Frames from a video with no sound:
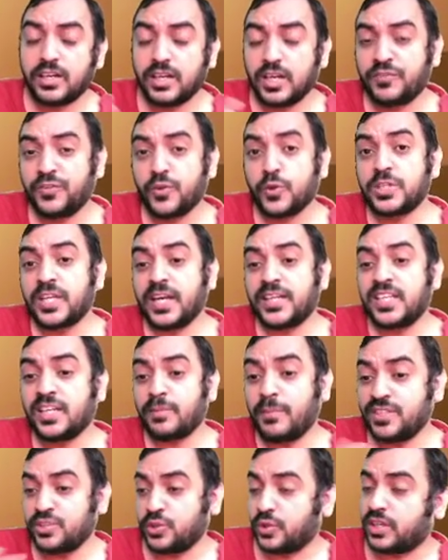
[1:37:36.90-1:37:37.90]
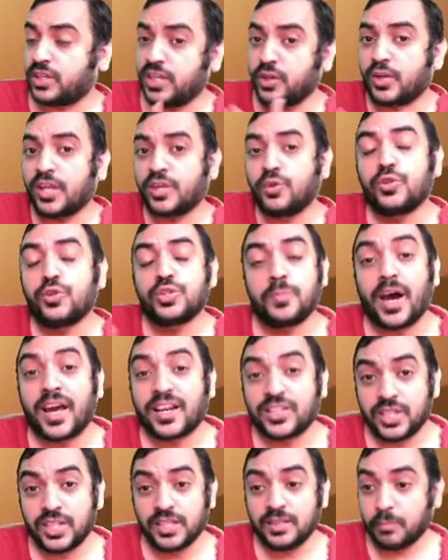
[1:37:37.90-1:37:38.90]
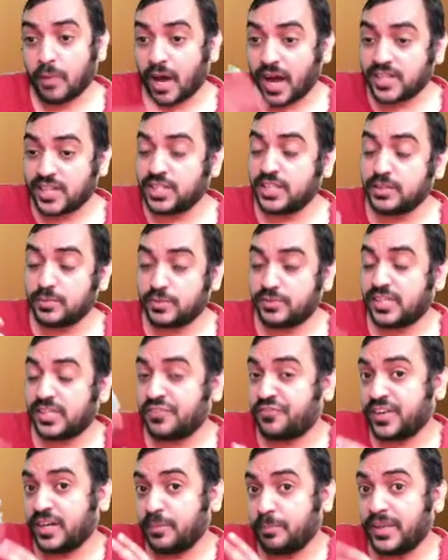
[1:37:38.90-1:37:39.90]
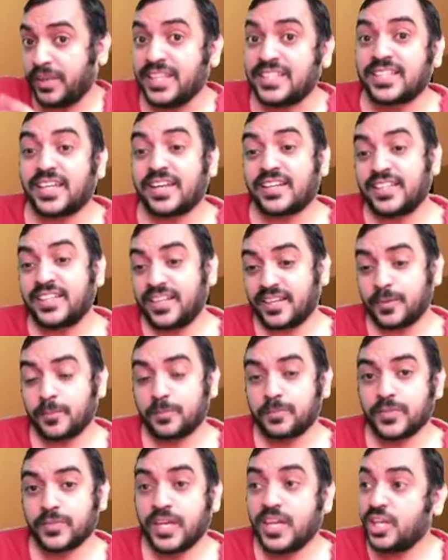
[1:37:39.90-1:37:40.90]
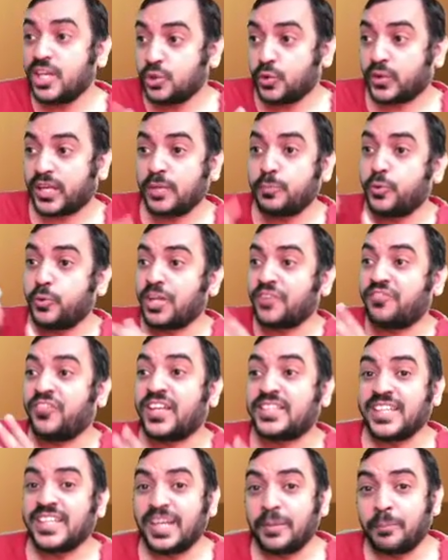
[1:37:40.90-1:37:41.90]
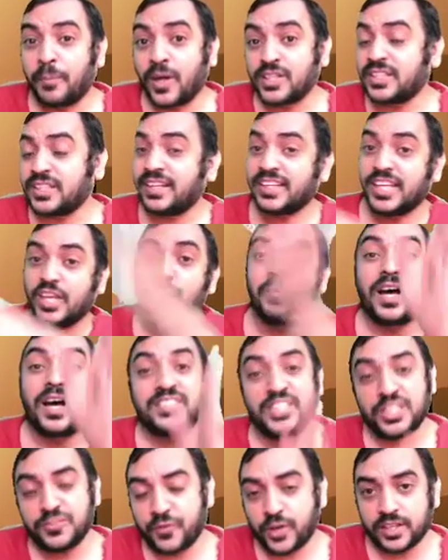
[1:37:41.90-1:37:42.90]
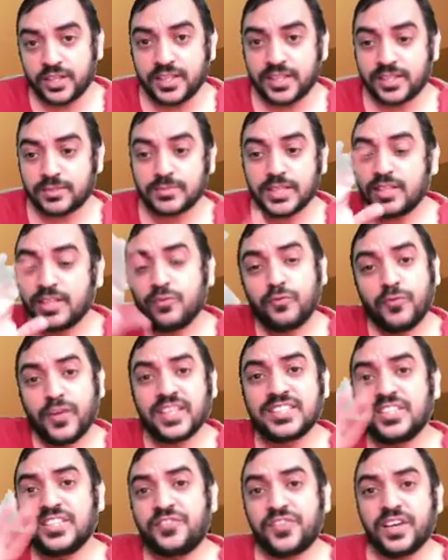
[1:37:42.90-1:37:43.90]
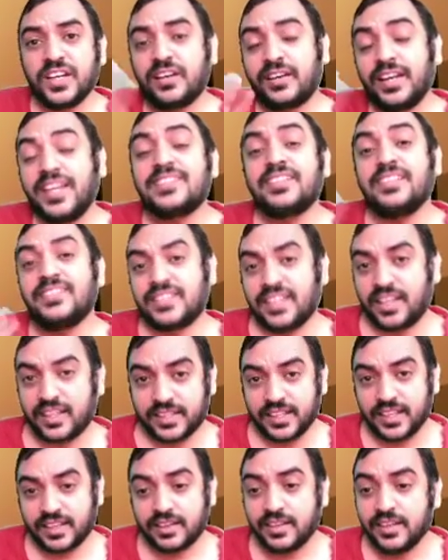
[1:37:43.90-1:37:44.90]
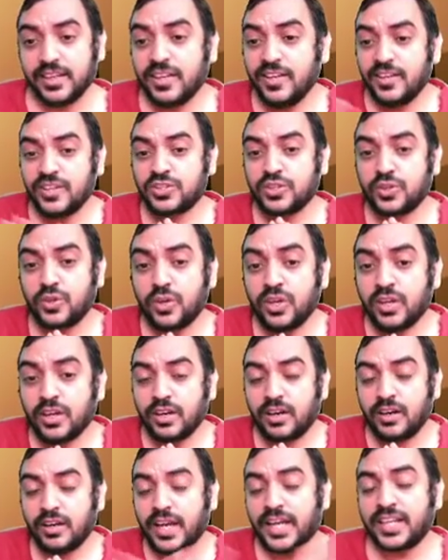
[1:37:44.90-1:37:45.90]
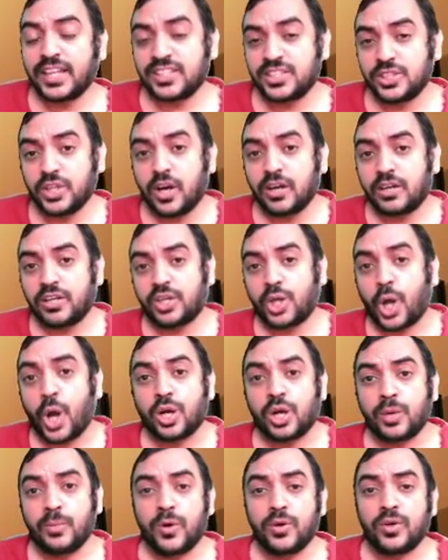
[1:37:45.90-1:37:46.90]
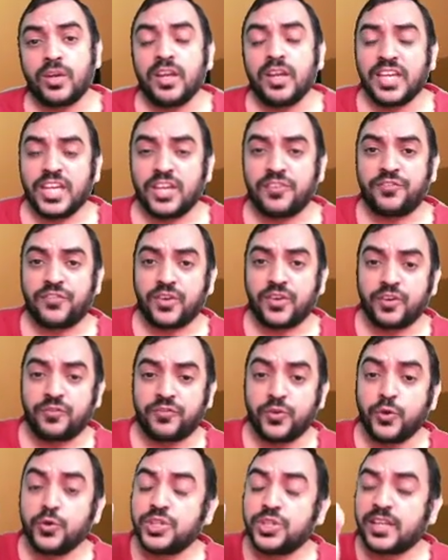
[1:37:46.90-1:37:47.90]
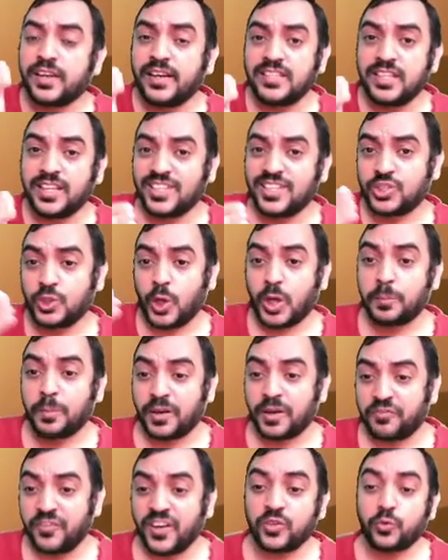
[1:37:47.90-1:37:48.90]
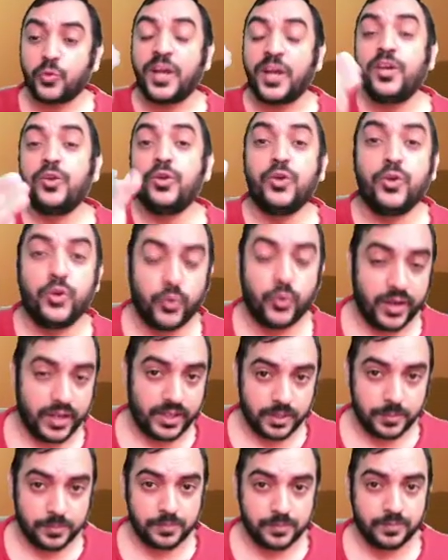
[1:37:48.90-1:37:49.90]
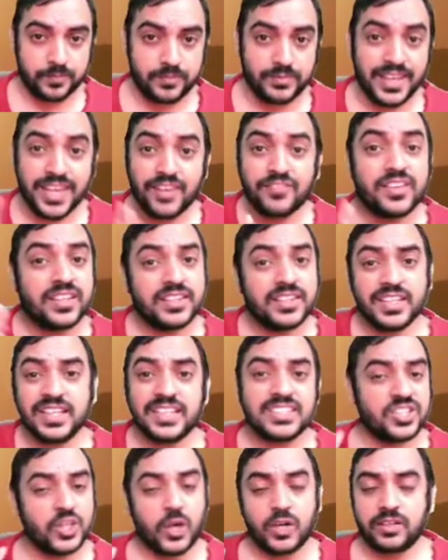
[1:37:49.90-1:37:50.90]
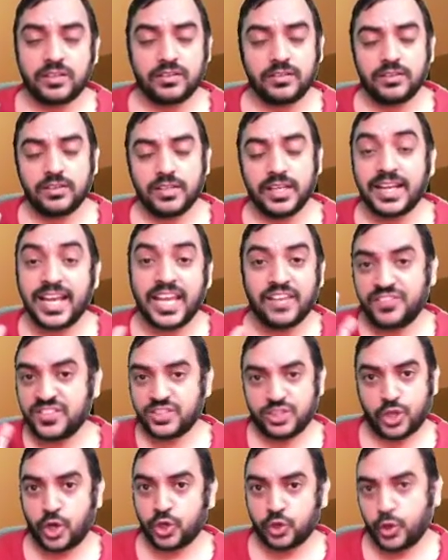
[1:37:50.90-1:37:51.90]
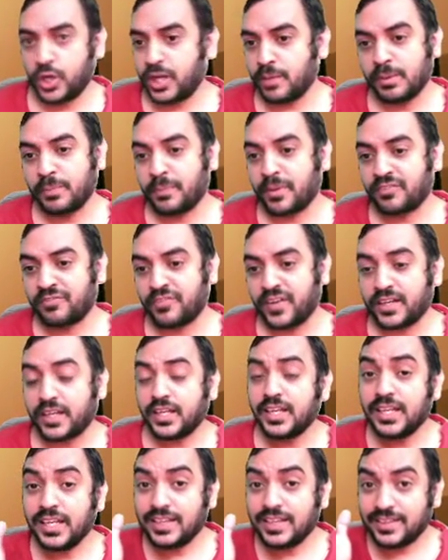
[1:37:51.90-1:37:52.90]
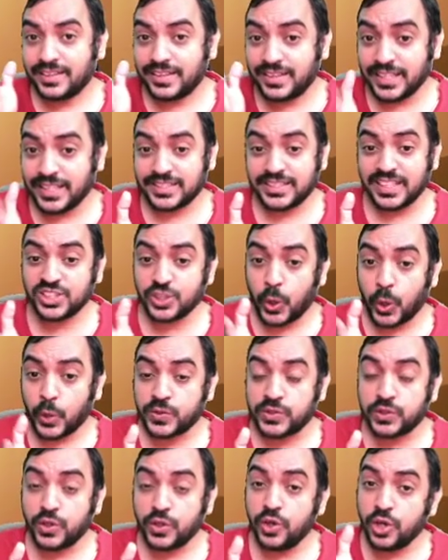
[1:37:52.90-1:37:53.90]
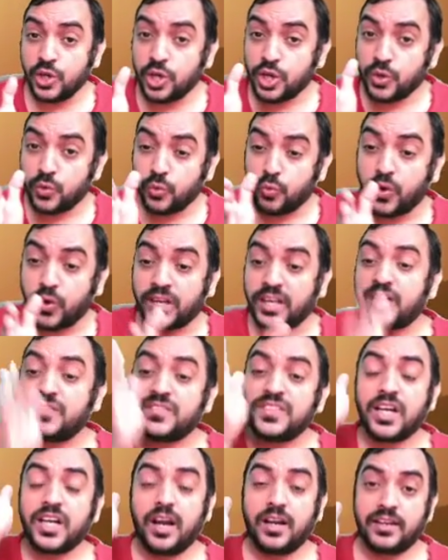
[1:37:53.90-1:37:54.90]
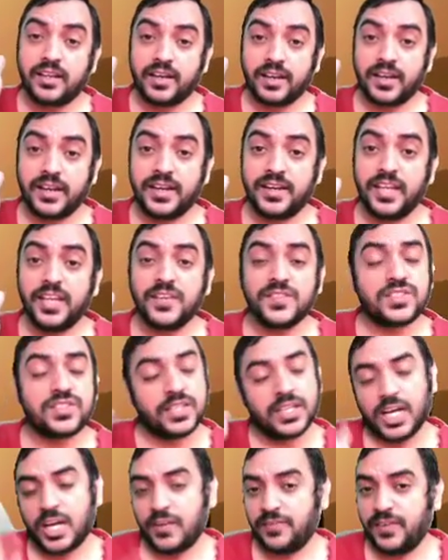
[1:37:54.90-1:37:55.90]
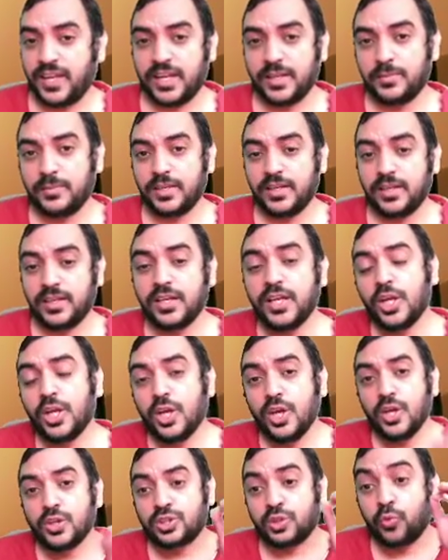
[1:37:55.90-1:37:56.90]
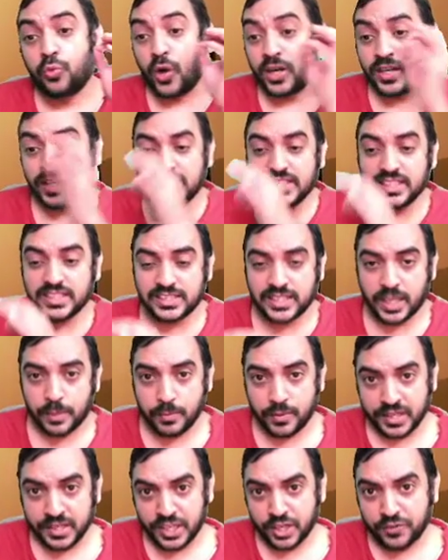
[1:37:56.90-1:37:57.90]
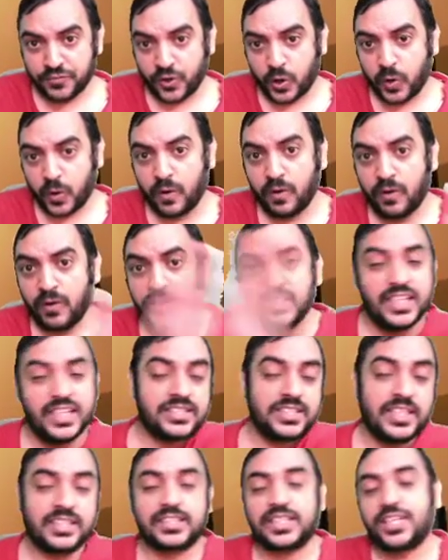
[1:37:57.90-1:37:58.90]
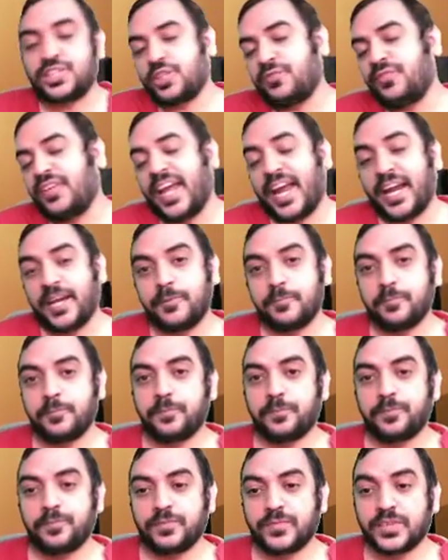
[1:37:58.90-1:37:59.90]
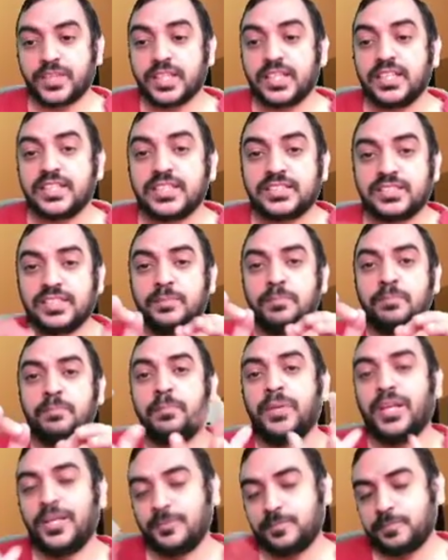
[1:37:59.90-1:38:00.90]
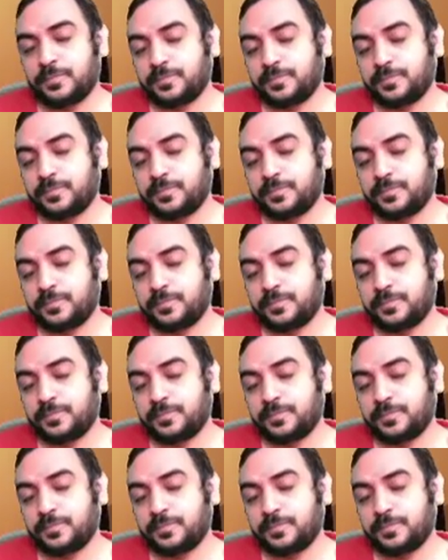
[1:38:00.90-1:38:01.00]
Future hedging means you can use margin. Margin, different means are there. You can put a fixed deposit and give margin for that. Various different reasons are there. So let us not talk about if future hedging is not perfect, why do you do it? Everything is not in life is not going to be perfect. This is also one of the alternatives available. So what is the summary of all this discussion we had? Simple.